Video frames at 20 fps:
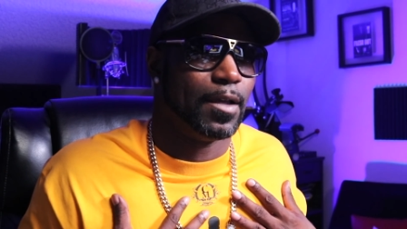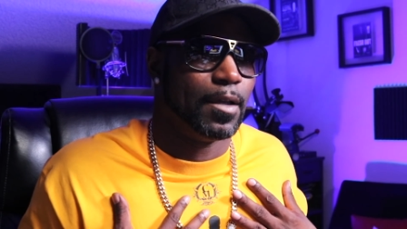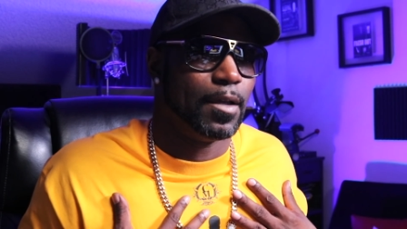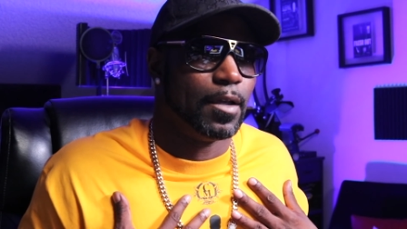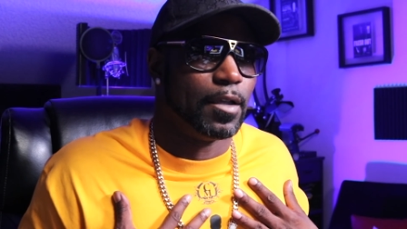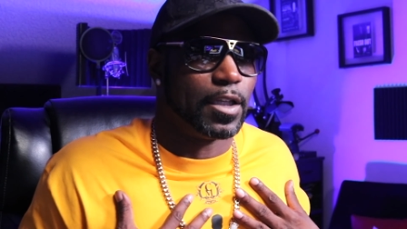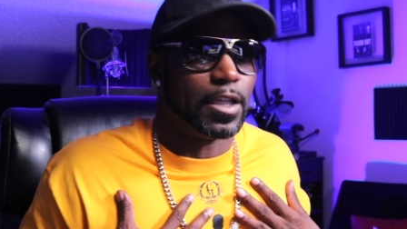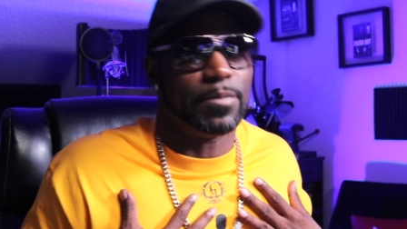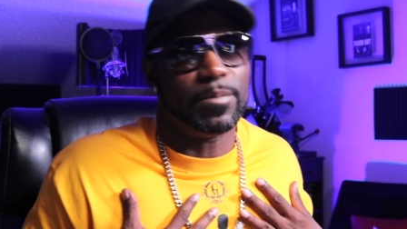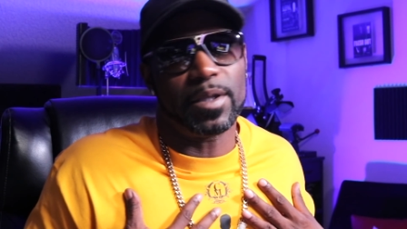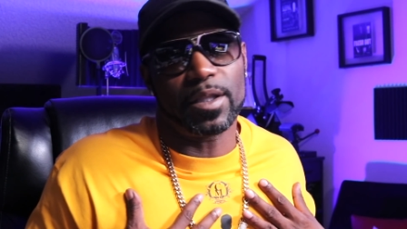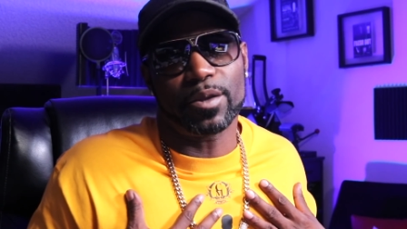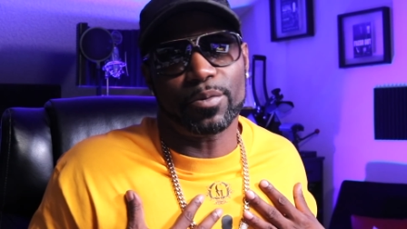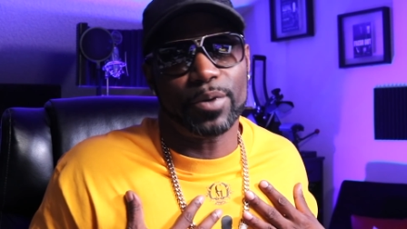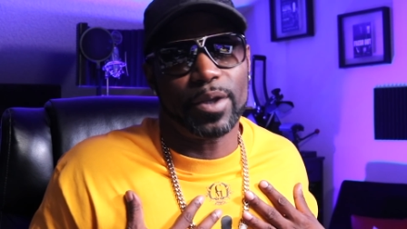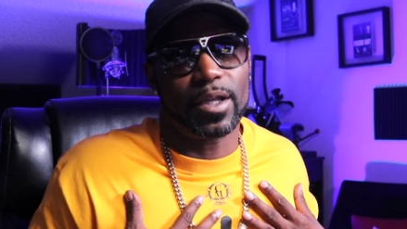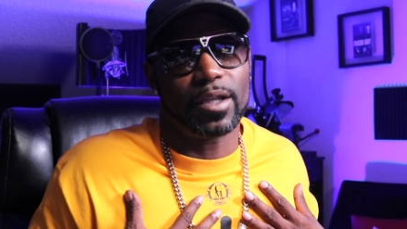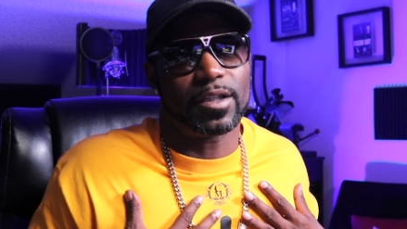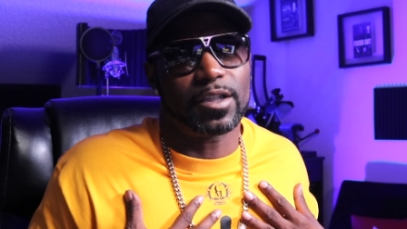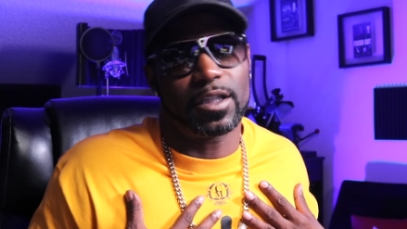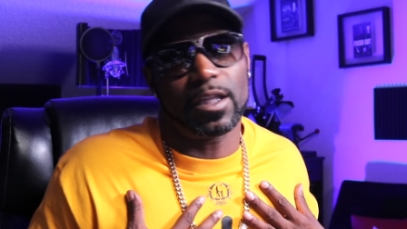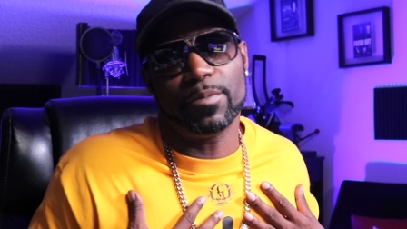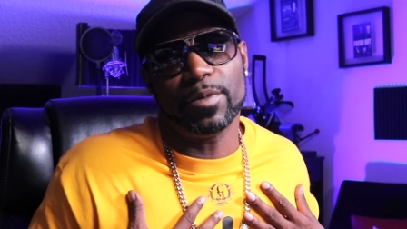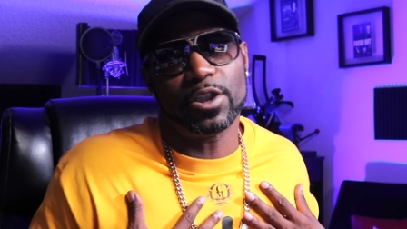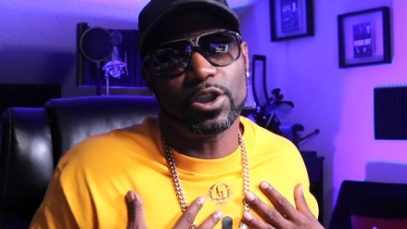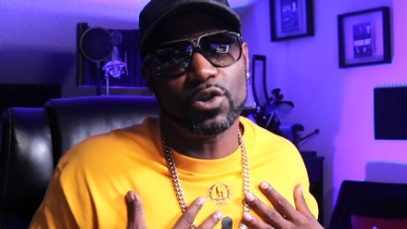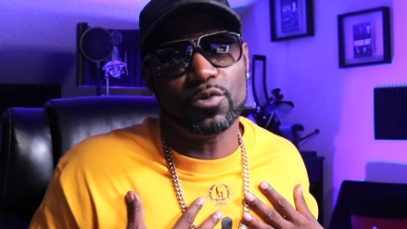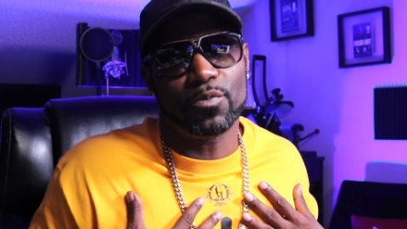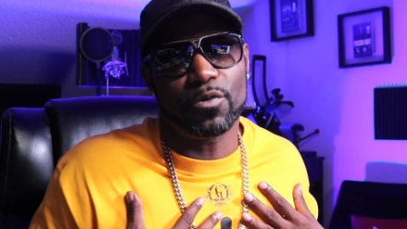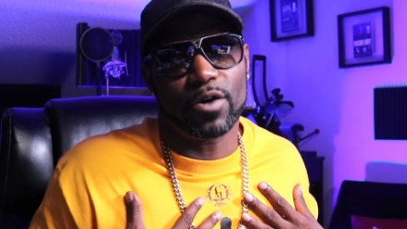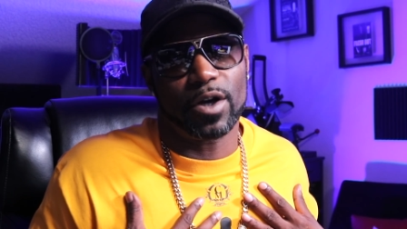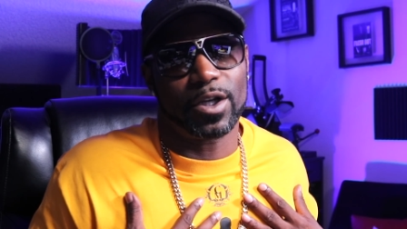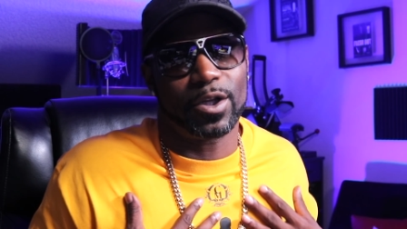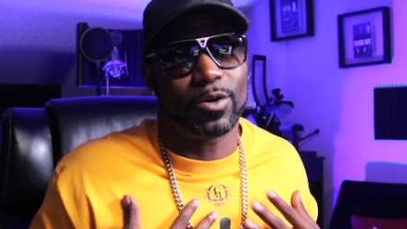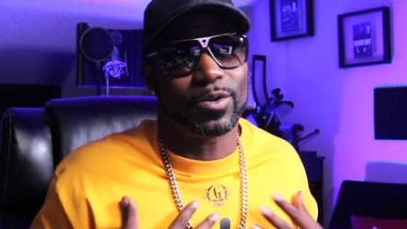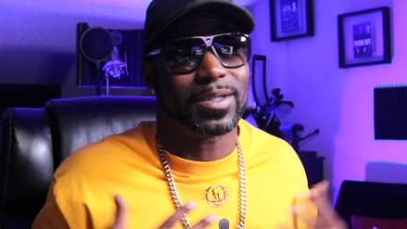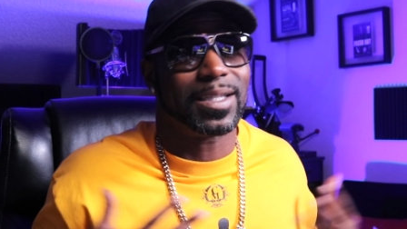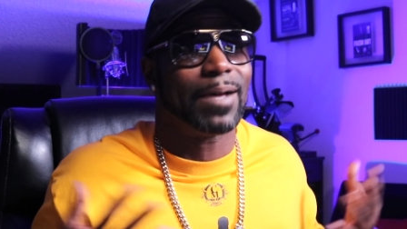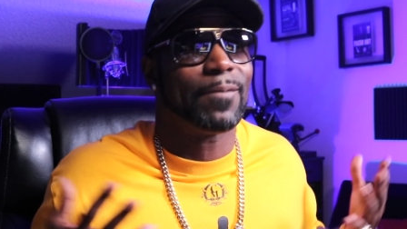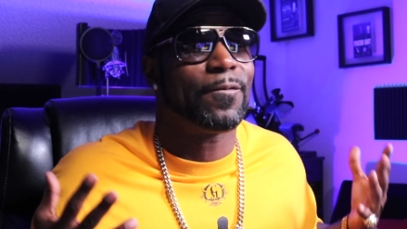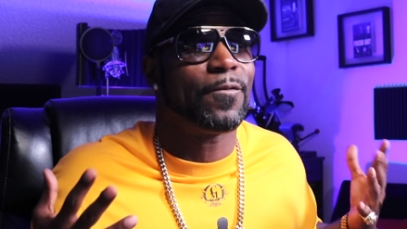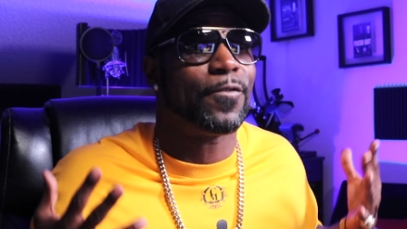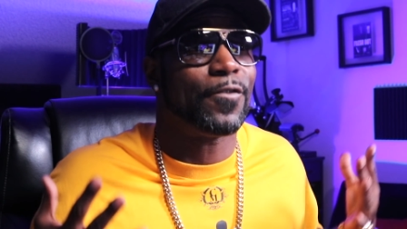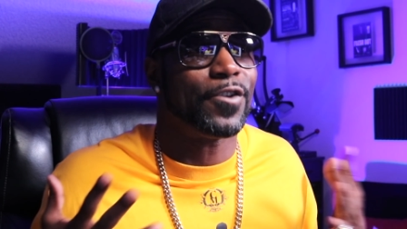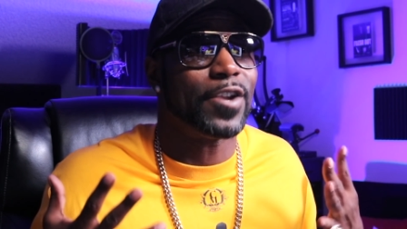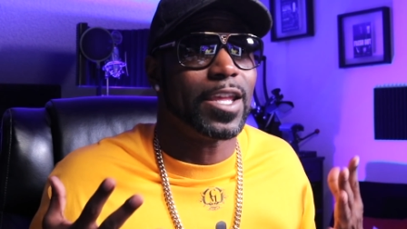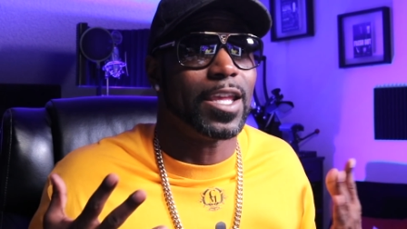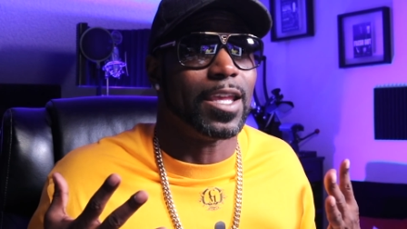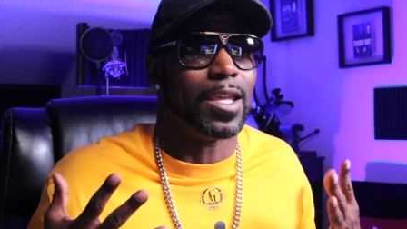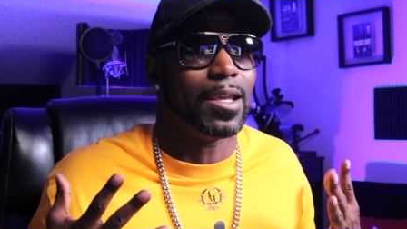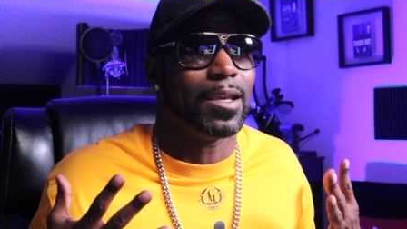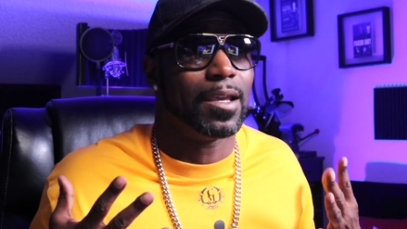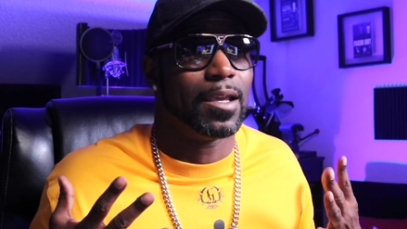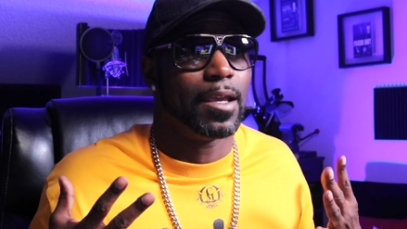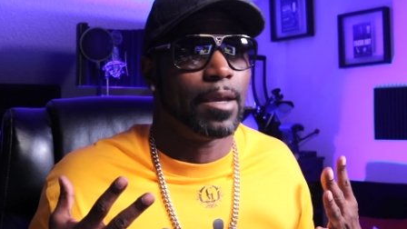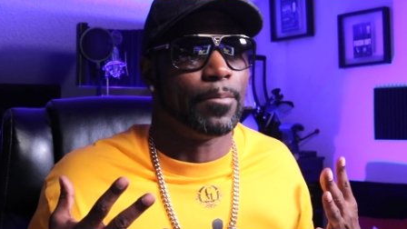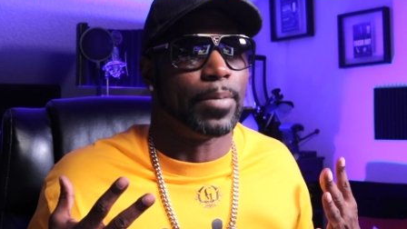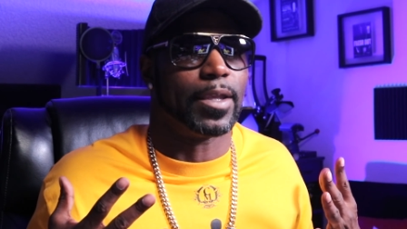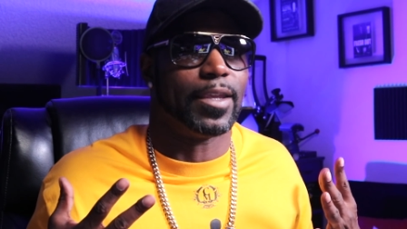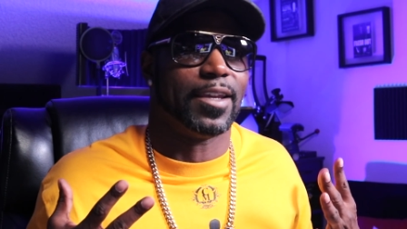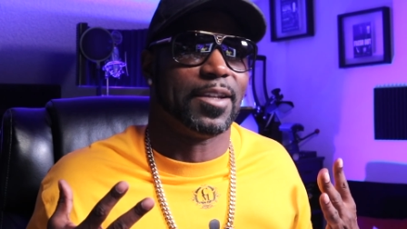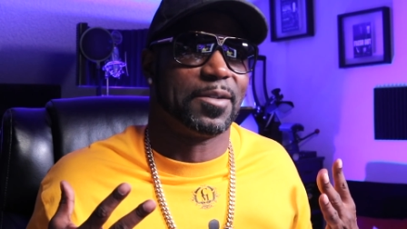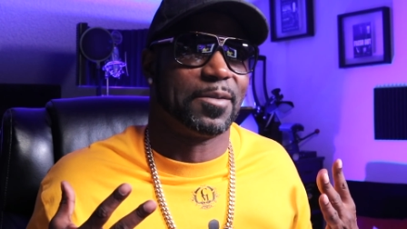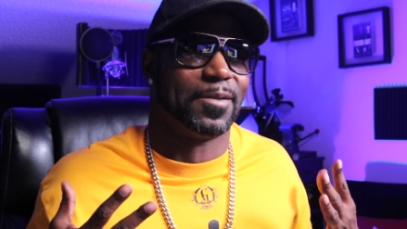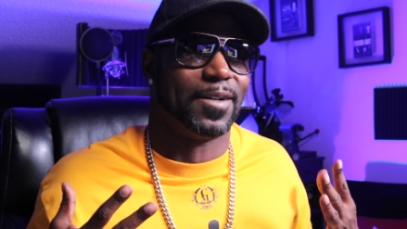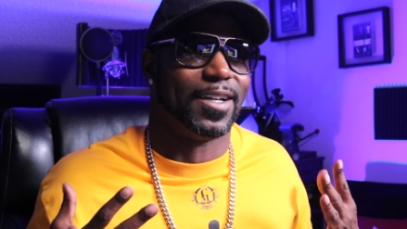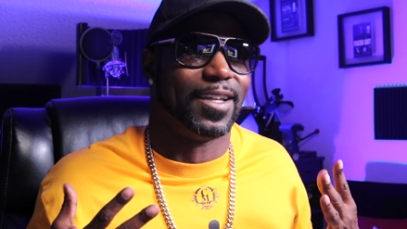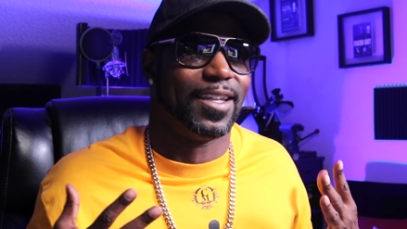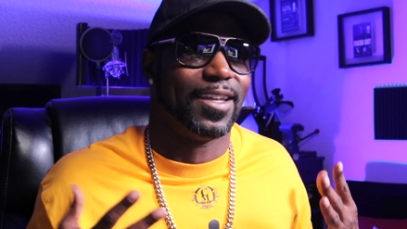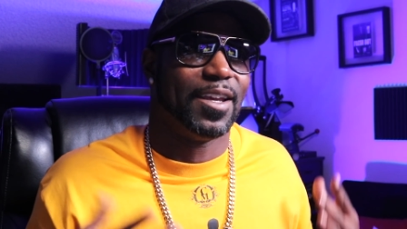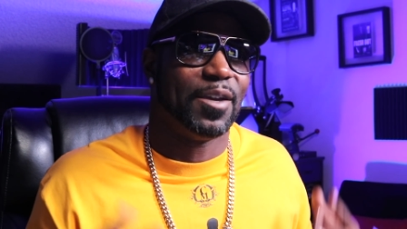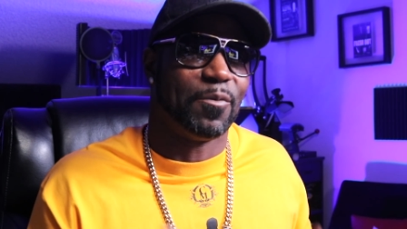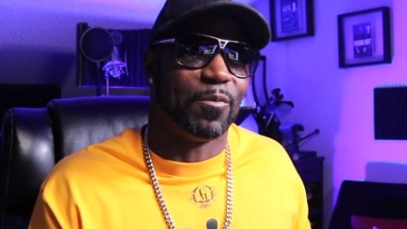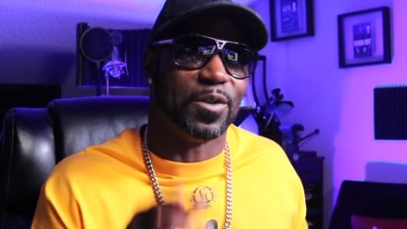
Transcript: Give me 3, give me 2 more of those, and I'm free. But guess what? When